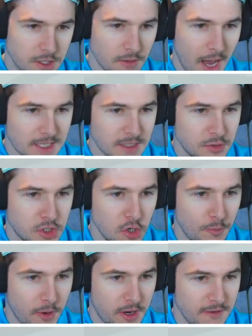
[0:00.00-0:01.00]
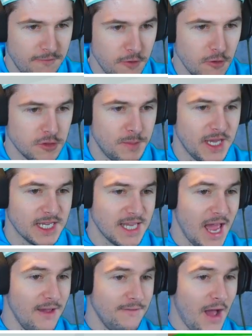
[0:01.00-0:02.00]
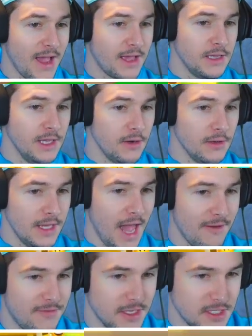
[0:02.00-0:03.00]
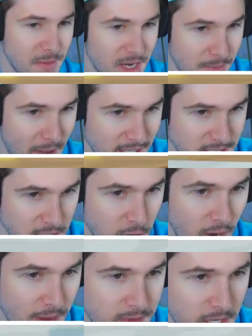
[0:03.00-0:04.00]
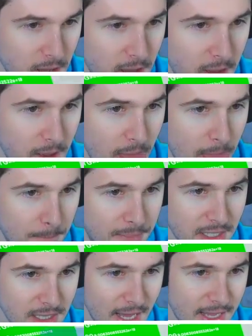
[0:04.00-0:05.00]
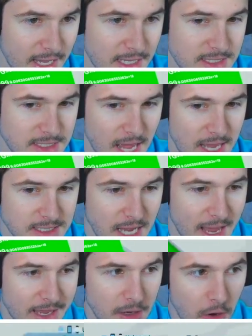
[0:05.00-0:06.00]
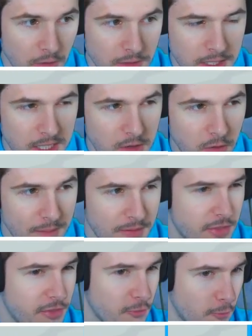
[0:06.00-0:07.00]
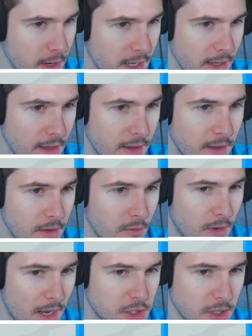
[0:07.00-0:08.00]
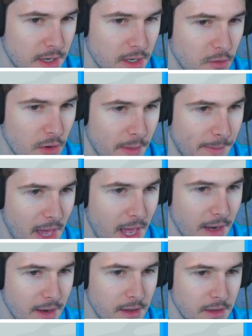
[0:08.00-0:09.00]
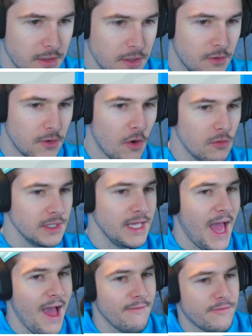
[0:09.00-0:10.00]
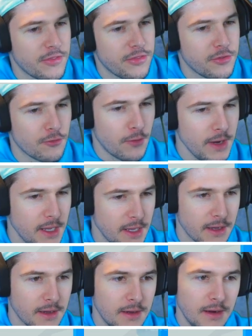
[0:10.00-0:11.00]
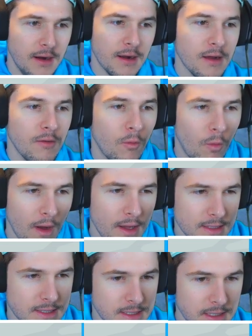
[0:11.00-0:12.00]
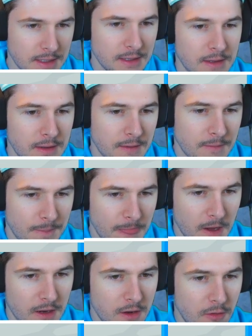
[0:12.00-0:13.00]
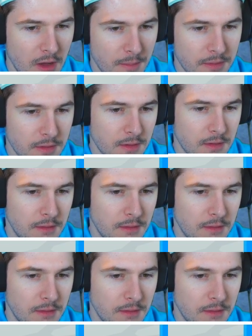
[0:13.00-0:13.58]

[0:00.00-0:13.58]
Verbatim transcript: Guys, I'm super confused because I have I clearly have this many pets equipped, but like it says I can only equip three when I try to equip a pet. You can only have three. What? Unequip.